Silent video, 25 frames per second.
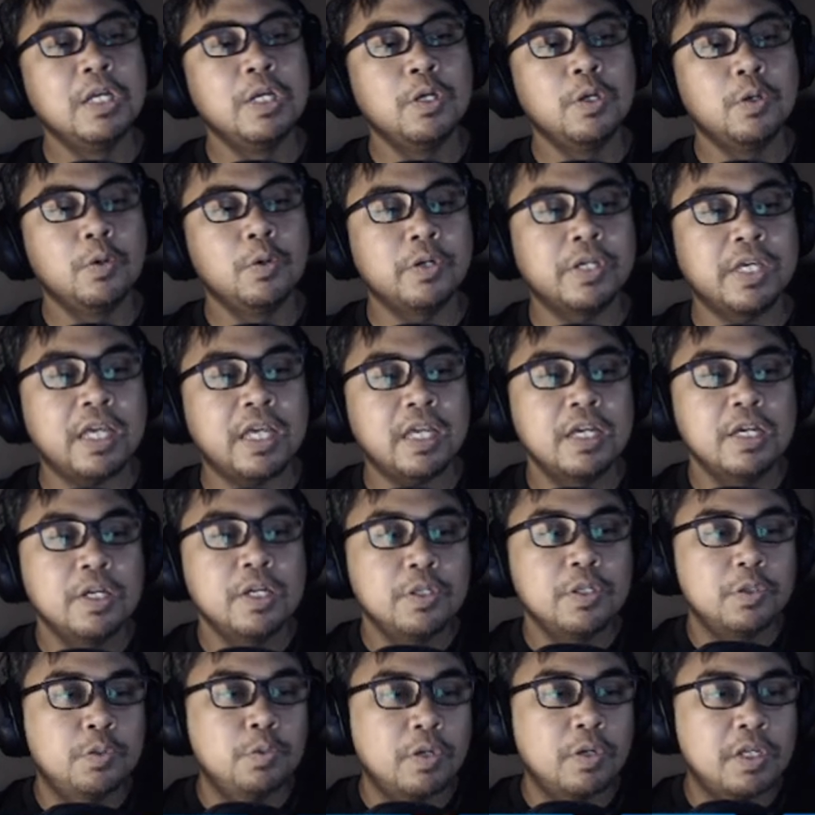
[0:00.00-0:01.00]
Okay,
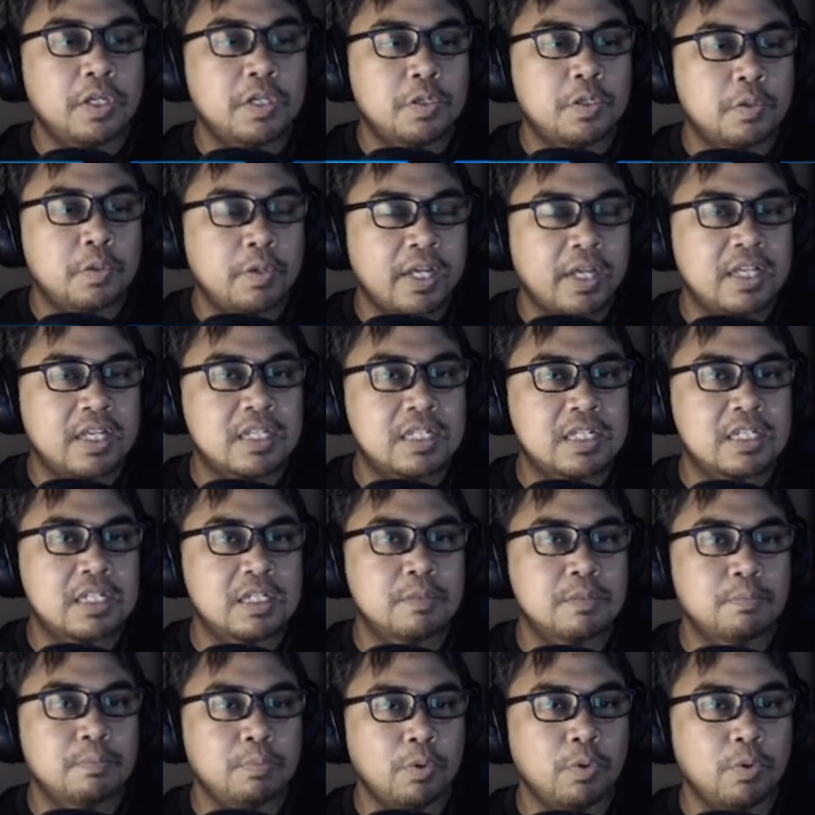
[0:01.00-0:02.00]
to
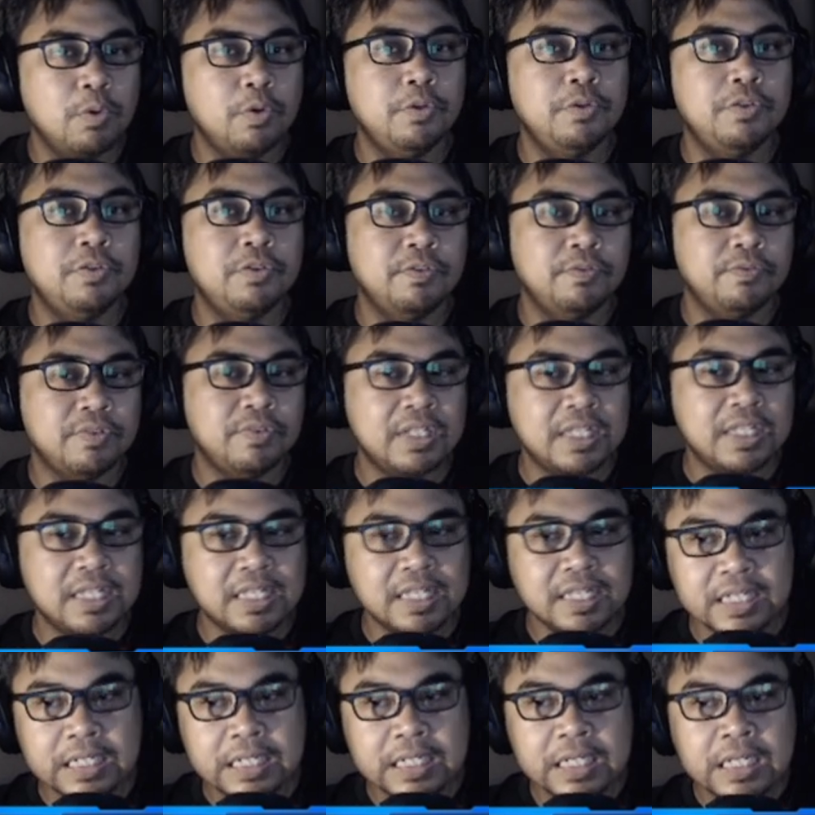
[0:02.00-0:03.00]
address both of
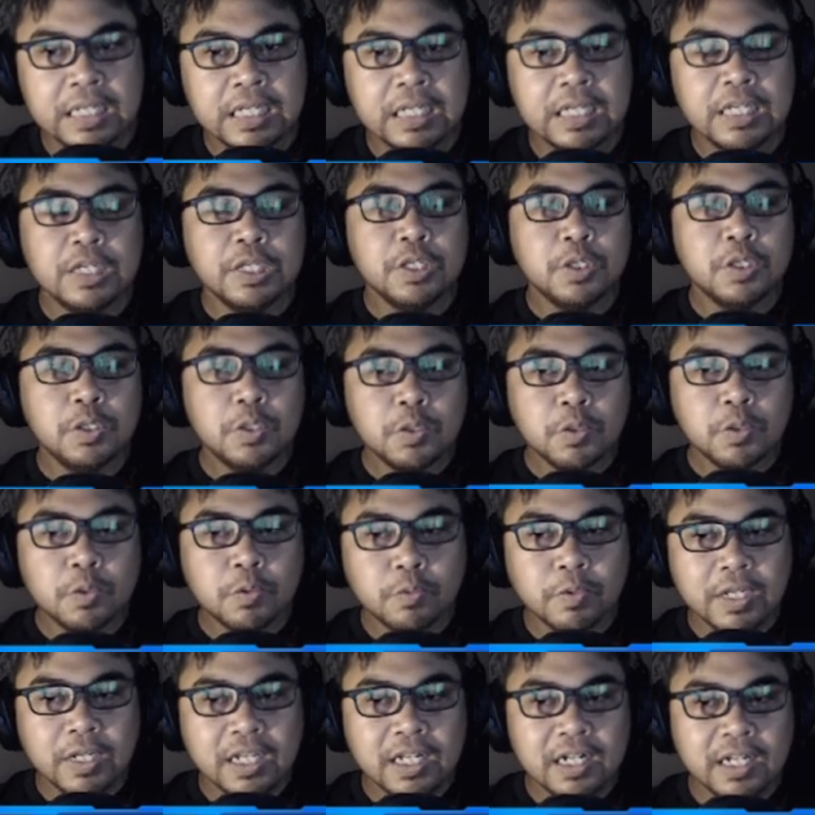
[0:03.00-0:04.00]
these, you
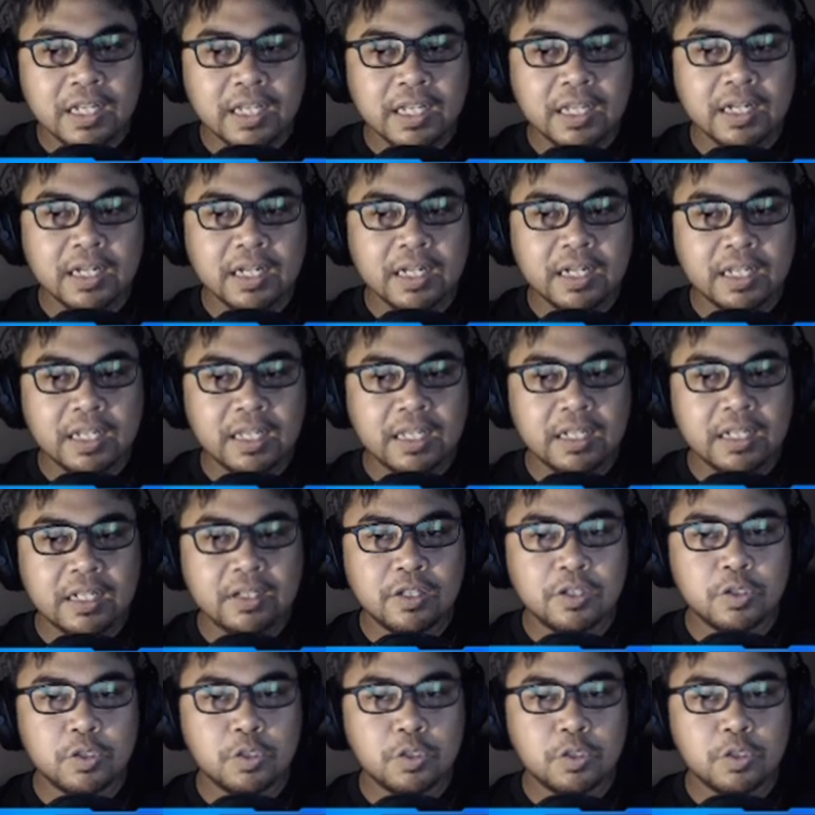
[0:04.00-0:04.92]
really need